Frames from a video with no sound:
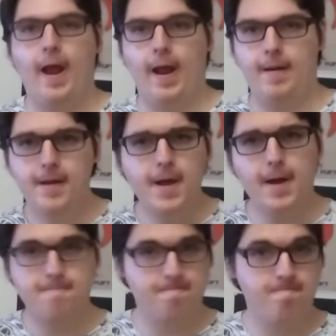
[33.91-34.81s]
And
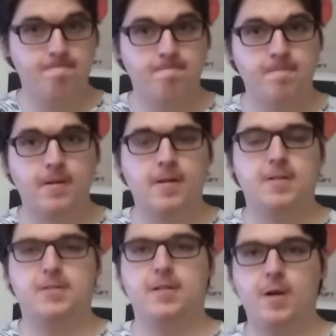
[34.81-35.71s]
yeah,
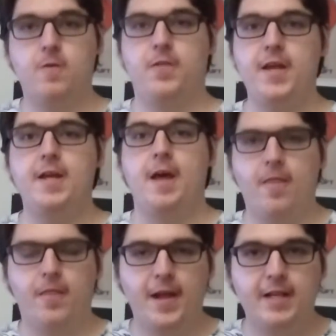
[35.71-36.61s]
you know, thank
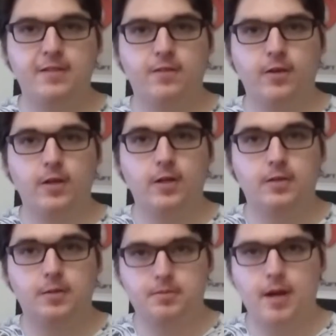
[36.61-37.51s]
thanks for
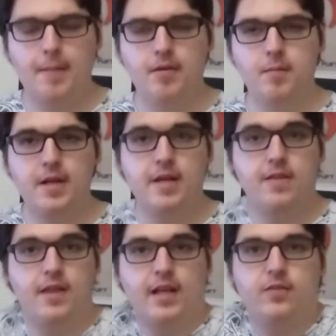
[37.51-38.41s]
subscribing to me.
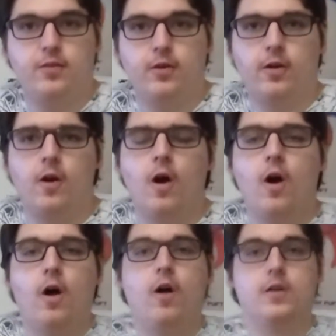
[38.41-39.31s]
Thanks for
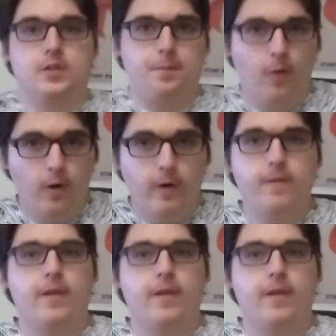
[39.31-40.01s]
all the support.